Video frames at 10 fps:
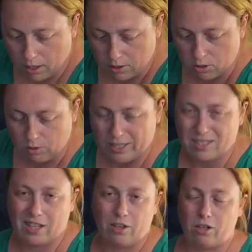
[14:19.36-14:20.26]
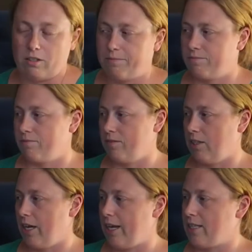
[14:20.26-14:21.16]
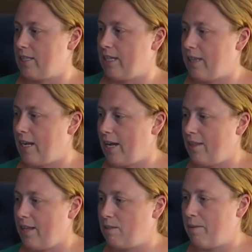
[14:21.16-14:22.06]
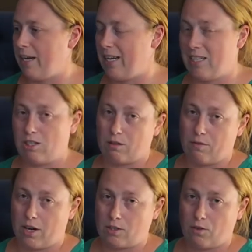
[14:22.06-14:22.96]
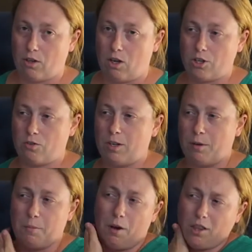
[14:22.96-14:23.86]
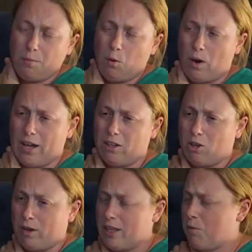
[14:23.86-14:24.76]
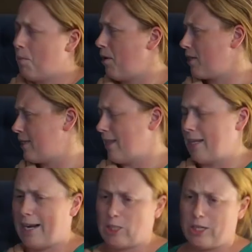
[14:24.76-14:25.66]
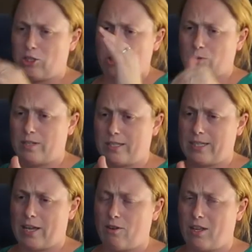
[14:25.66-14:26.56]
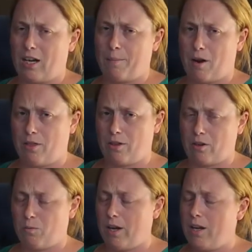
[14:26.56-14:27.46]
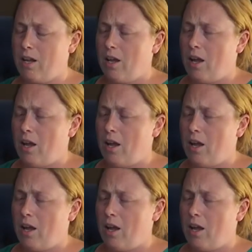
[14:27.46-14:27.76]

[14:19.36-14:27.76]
So that's another, I guess, thing that's made it easier for us for laundry. We bought them a while ago. I think we bought a set that actually had 2 stuck together, and then I bought a 3rd one.